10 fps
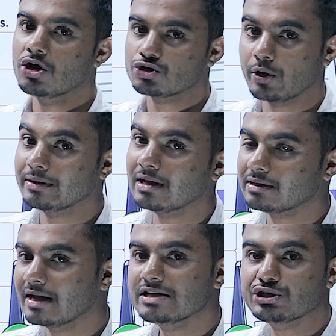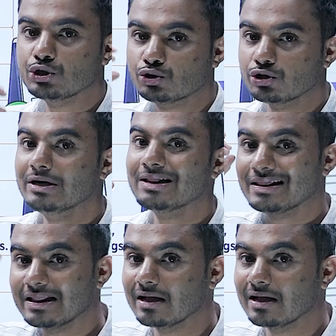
So in that case, you shouldn't